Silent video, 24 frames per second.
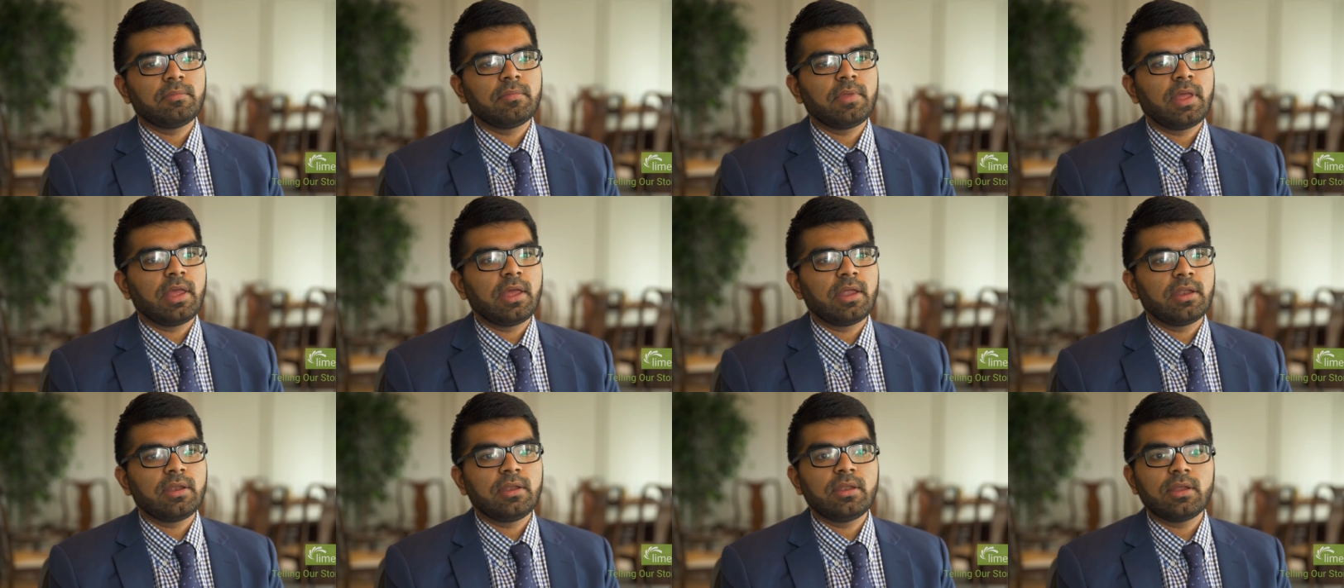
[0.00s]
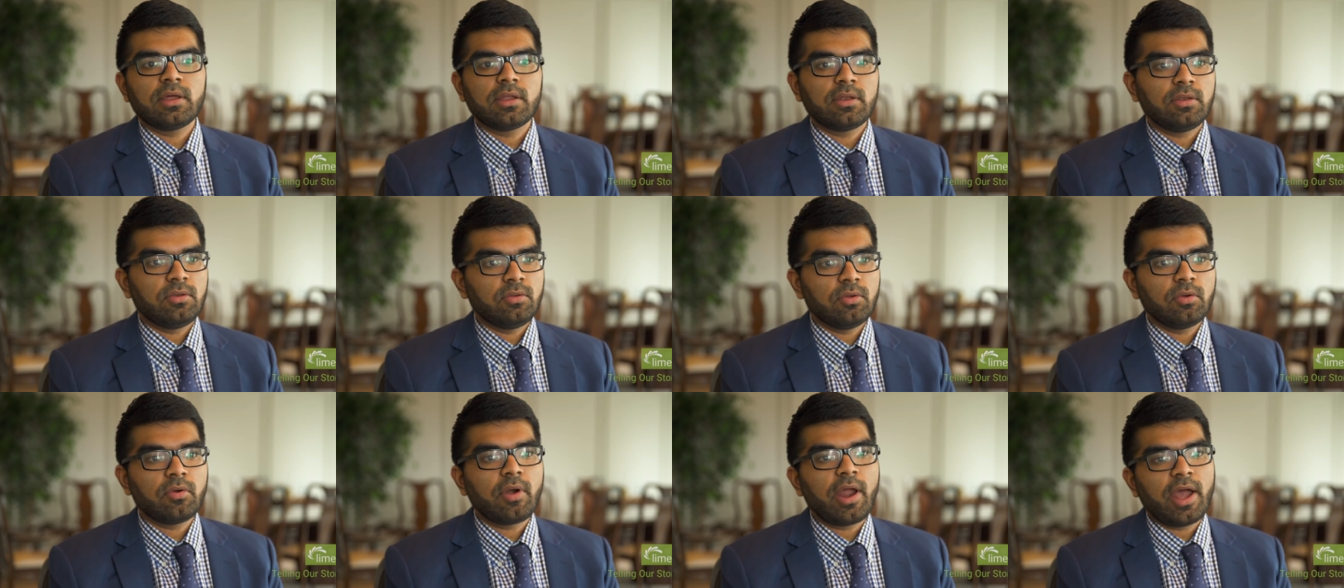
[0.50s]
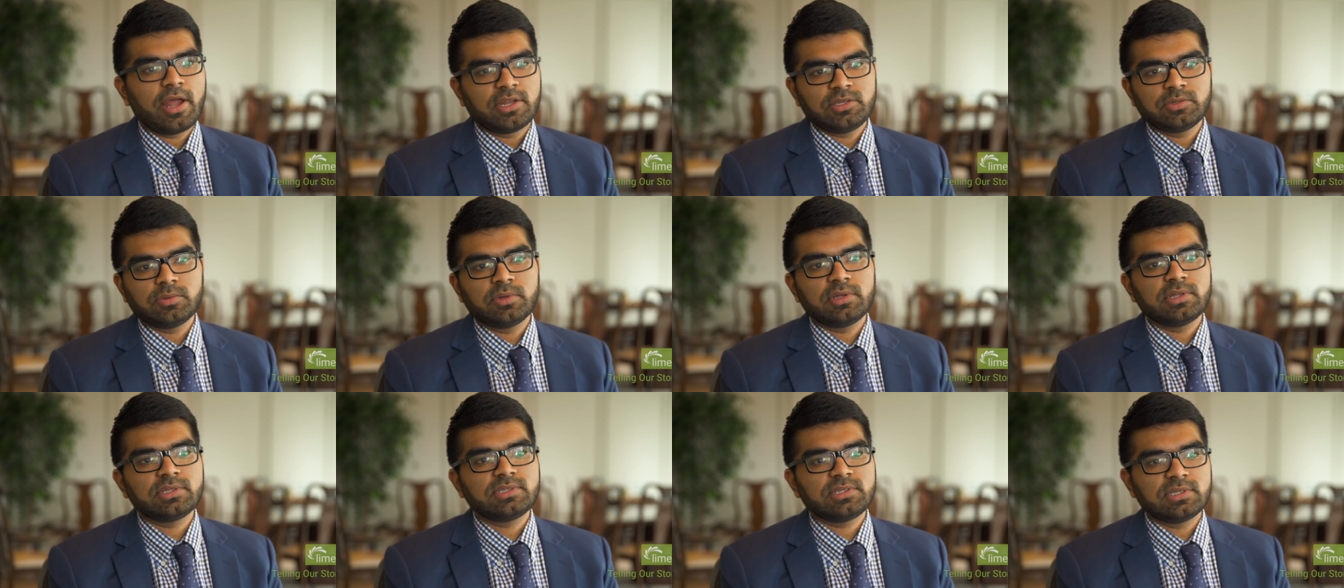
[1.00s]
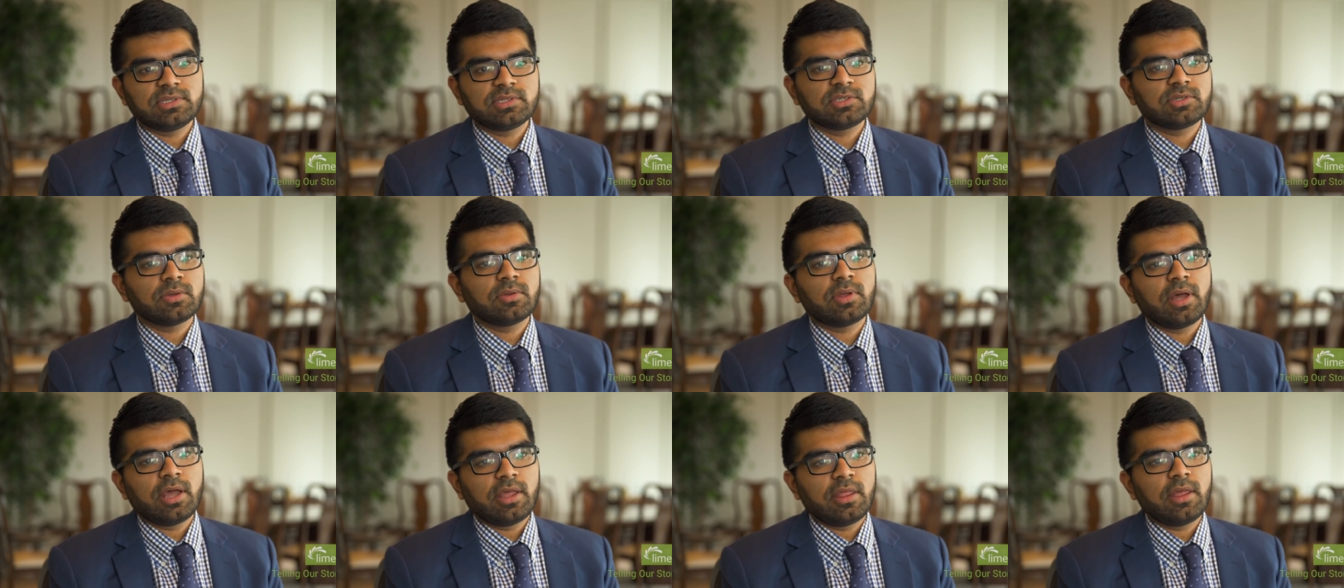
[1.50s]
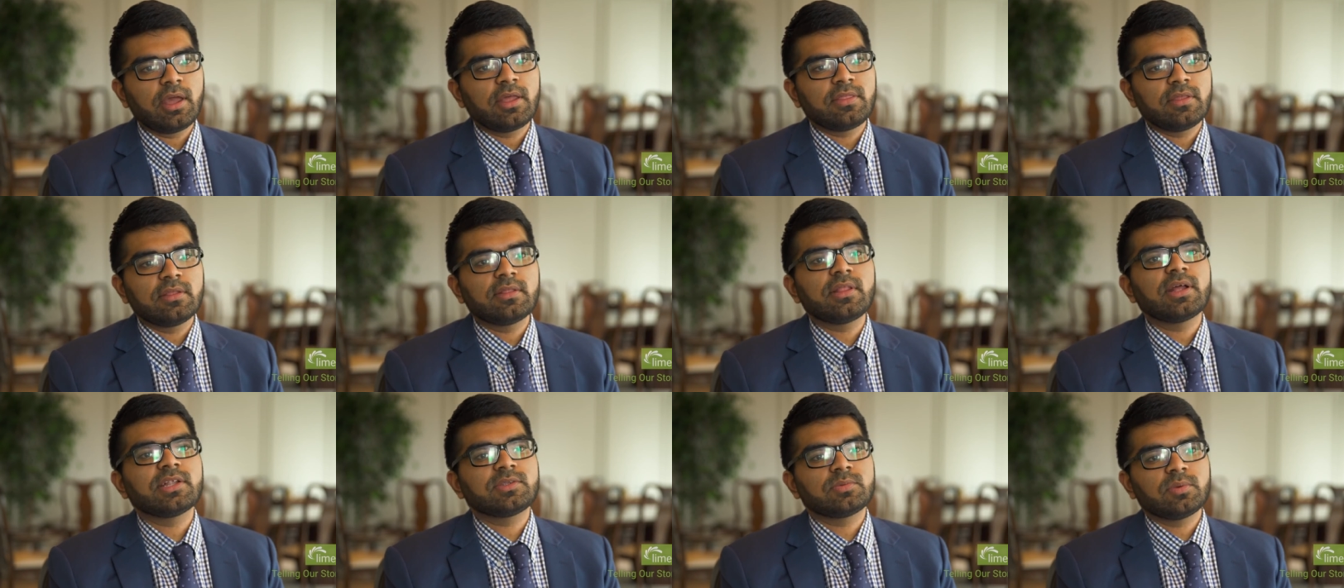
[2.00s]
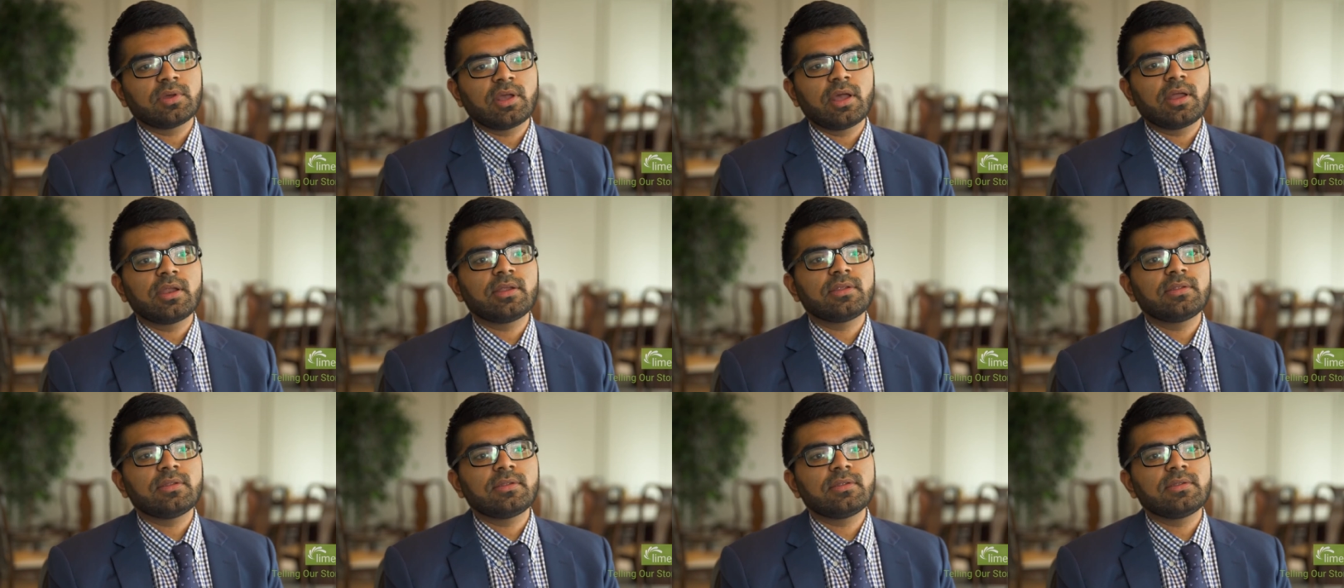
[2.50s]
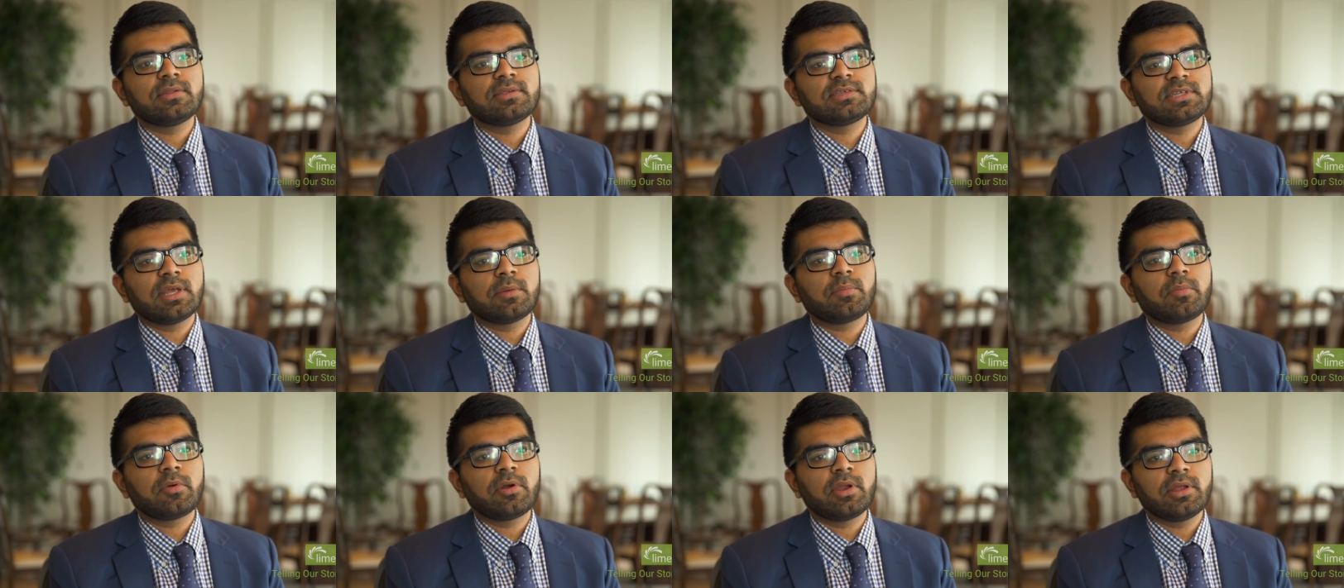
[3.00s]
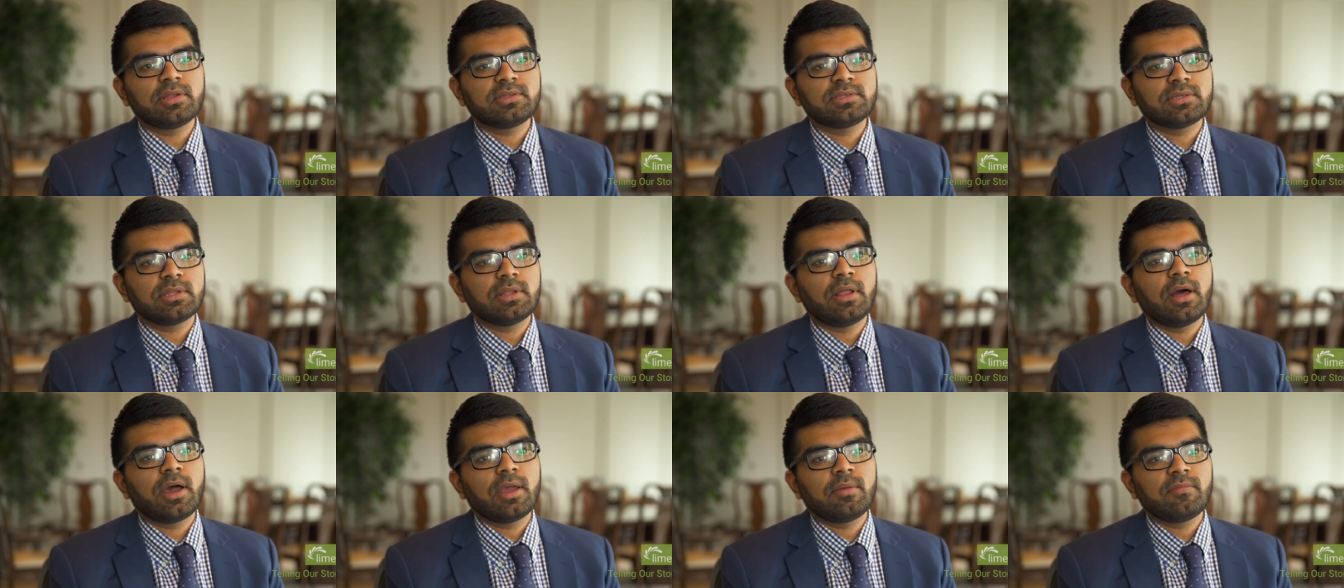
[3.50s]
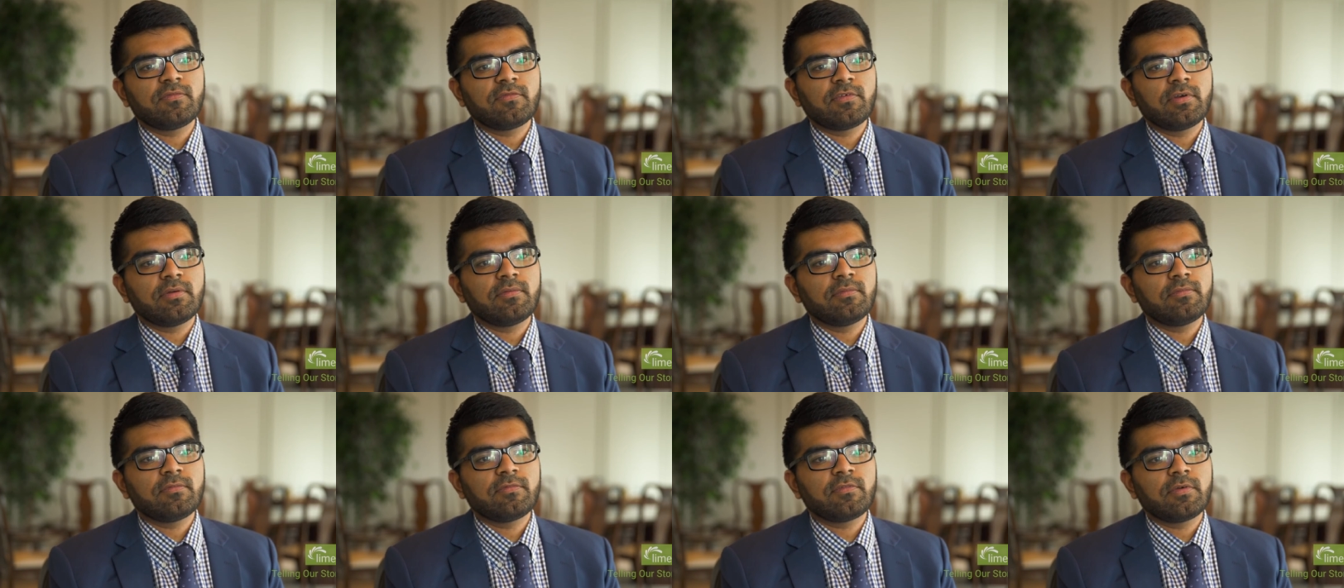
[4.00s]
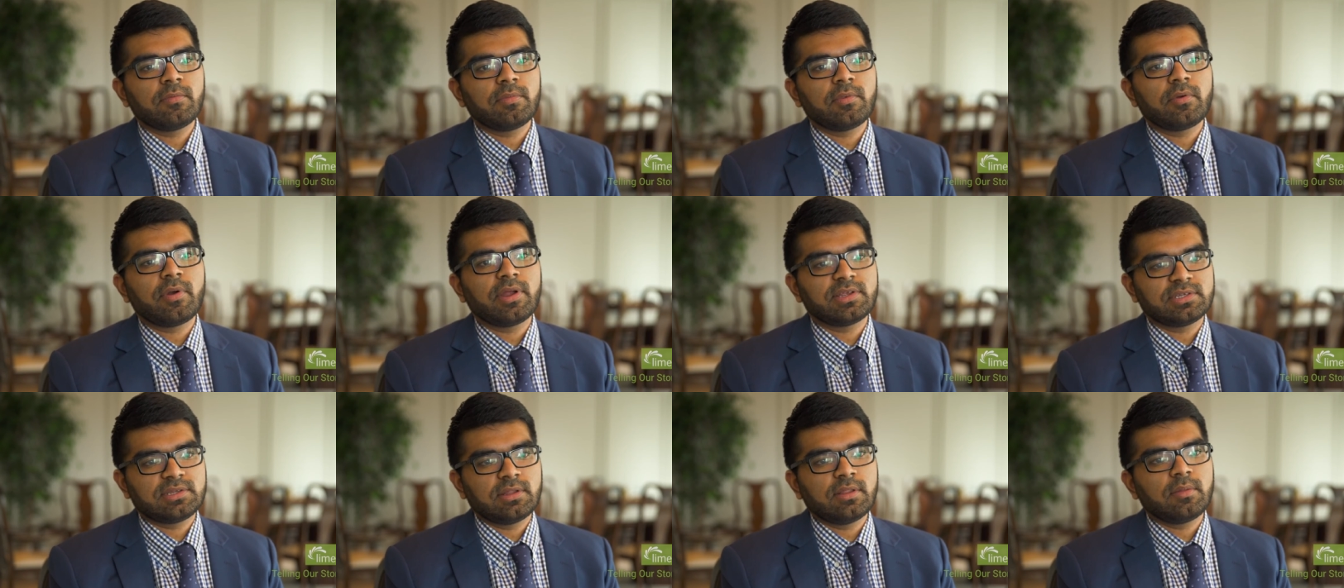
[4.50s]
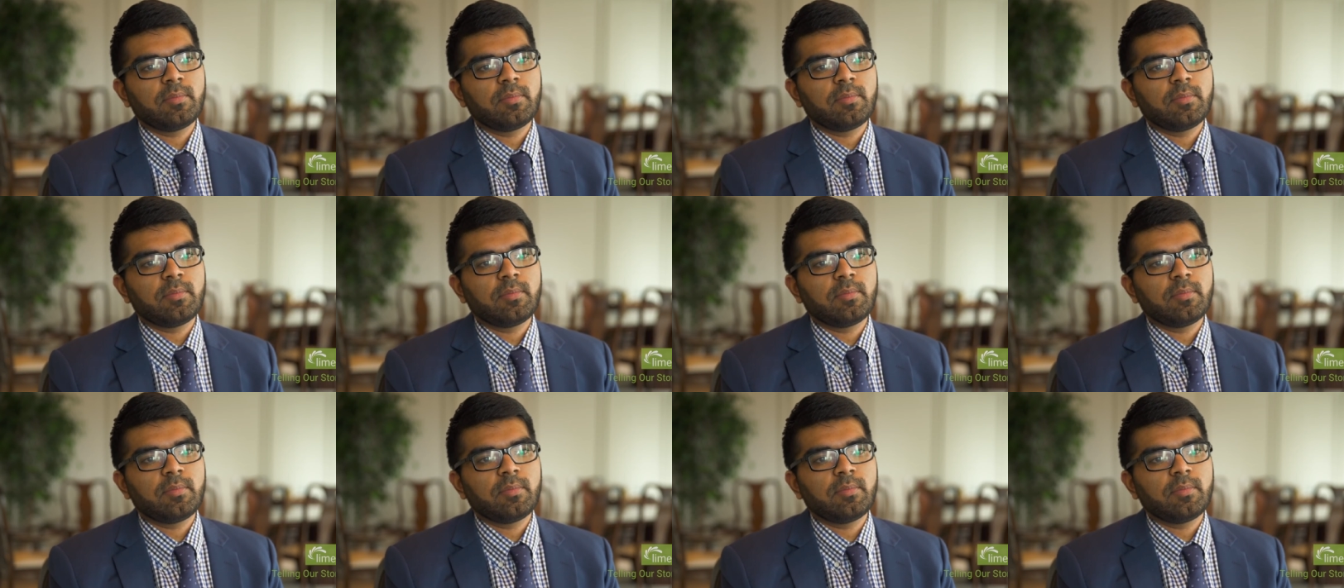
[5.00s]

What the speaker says: and new graduates. And so I think that's what kind of separates Lime from the rest of